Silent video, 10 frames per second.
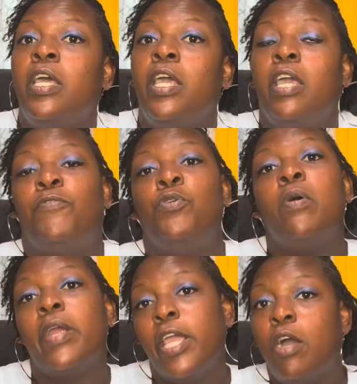if you
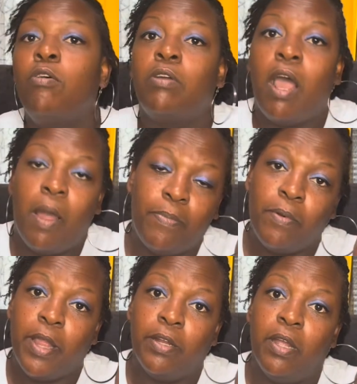are an owner
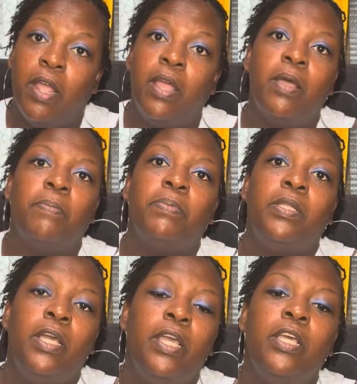operator,
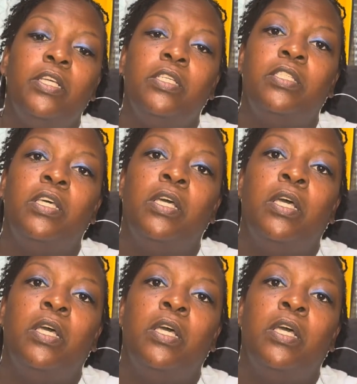please